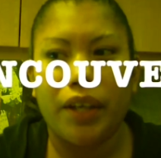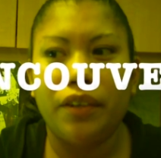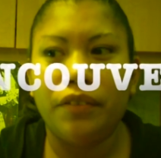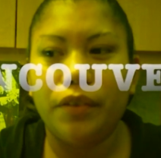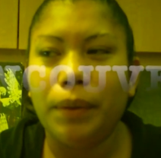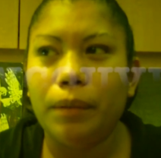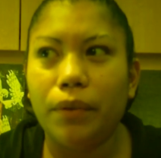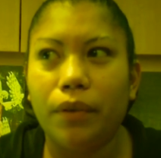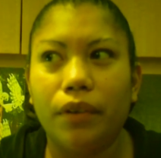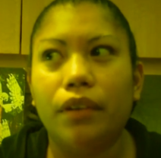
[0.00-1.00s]
the Vancouver
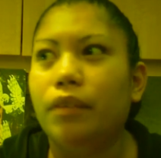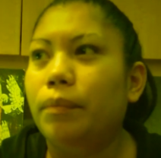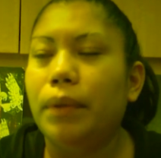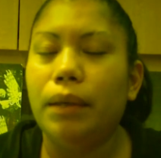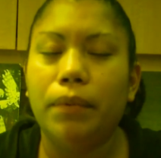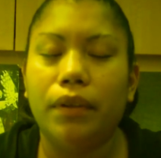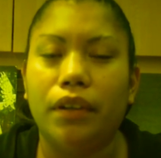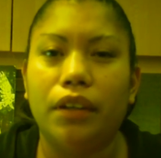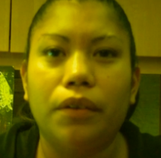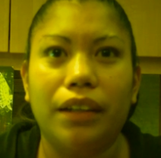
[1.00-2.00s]
people or
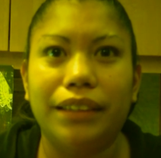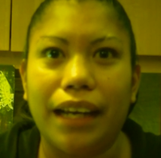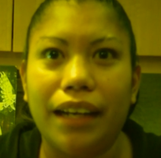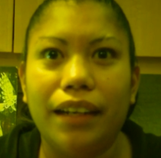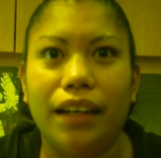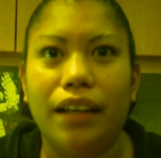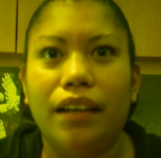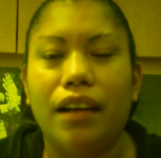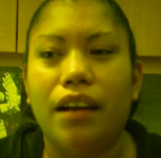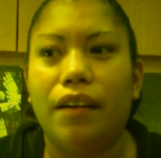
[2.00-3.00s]
people across
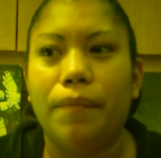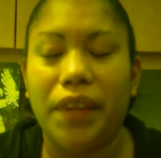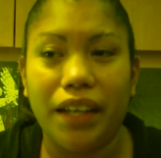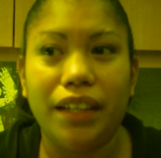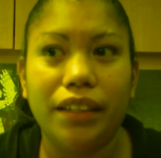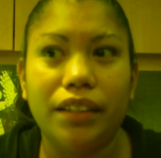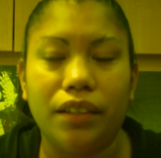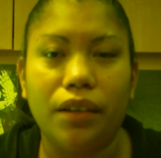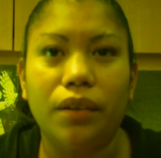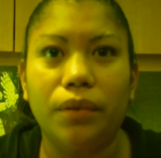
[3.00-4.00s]
Canada. They need
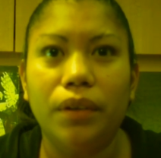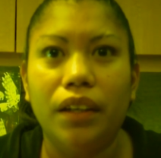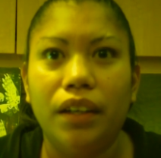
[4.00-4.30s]
to know.